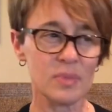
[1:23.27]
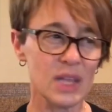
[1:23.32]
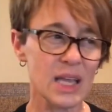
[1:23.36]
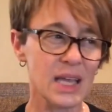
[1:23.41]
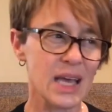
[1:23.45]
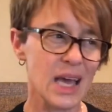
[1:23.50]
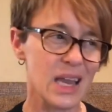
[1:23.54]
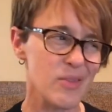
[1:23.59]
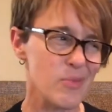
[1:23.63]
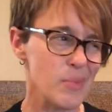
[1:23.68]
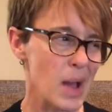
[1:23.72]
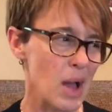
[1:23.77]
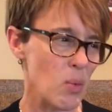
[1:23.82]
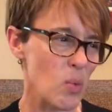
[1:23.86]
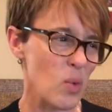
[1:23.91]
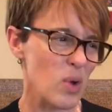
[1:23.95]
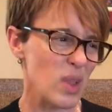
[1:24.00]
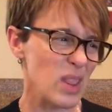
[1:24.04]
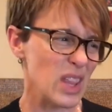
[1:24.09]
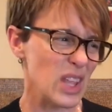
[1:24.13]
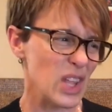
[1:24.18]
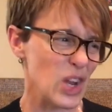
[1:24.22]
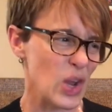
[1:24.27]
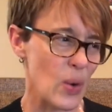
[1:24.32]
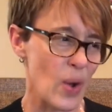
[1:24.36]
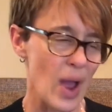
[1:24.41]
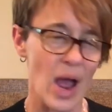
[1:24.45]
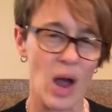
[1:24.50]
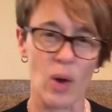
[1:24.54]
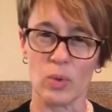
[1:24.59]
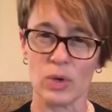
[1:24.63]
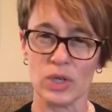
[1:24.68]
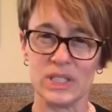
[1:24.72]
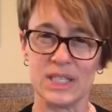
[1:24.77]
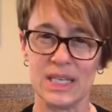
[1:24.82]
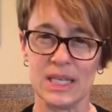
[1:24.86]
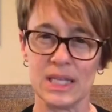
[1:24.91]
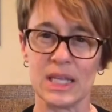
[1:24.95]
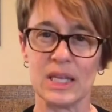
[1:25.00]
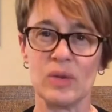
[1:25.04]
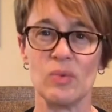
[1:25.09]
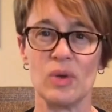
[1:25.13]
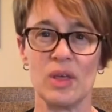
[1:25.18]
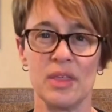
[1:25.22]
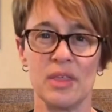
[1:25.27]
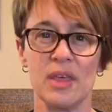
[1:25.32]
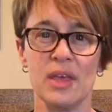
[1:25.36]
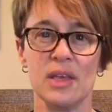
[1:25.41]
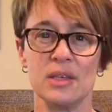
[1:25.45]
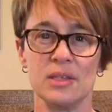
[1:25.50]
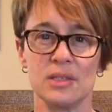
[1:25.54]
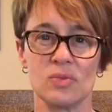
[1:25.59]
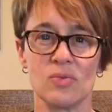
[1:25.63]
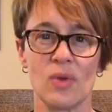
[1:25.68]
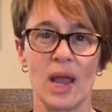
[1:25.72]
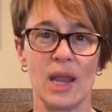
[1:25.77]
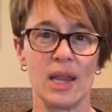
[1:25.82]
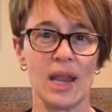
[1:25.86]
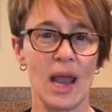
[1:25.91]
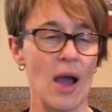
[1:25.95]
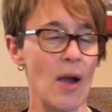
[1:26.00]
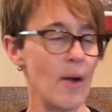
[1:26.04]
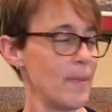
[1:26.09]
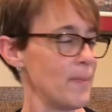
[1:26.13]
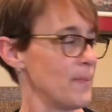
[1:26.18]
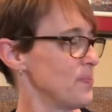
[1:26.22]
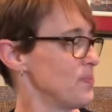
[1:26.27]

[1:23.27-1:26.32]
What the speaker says: kind of about how we're dealing with things right now.